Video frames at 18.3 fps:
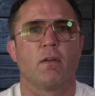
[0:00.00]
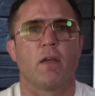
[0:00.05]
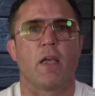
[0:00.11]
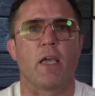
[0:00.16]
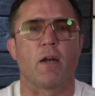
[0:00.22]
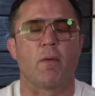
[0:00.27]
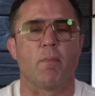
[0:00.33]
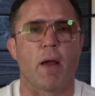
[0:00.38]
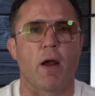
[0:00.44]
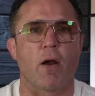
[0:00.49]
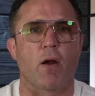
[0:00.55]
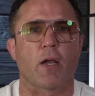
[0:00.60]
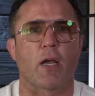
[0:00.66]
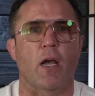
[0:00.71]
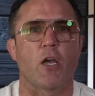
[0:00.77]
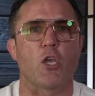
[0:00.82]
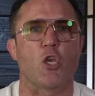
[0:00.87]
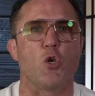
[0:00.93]
in
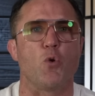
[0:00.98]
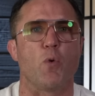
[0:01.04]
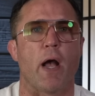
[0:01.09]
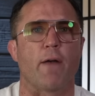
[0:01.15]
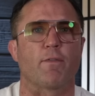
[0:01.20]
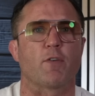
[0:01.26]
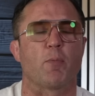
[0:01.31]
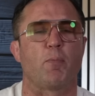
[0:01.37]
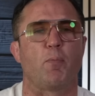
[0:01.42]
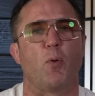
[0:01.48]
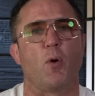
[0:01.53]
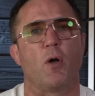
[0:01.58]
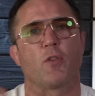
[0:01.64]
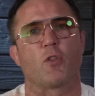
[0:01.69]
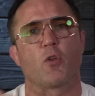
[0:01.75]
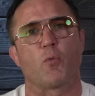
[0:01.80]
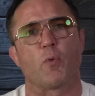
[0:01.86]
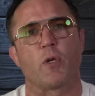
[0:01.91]
America, you have to
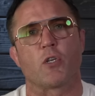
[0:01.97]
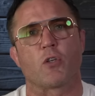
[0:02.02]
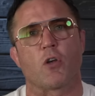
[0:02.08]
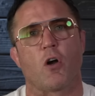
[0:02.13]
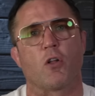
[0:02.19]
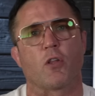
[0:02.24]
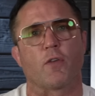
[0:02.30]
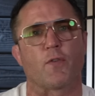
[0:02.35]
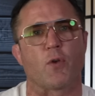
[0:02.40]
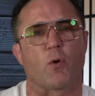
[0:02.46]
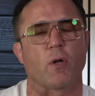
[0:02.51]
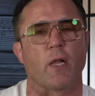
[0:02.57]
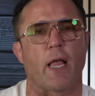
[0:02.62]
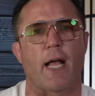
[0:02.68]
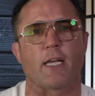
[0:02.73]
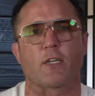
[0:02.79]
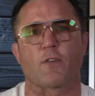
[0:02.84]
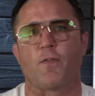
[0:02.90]
put the result of your
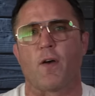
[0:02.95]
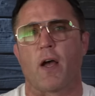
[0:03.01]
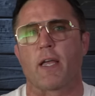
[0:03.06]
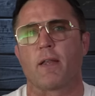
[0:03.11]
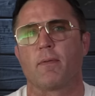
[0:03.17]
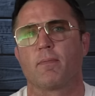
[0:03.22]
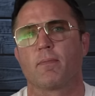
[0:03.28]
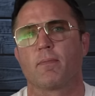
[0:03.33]
last fight.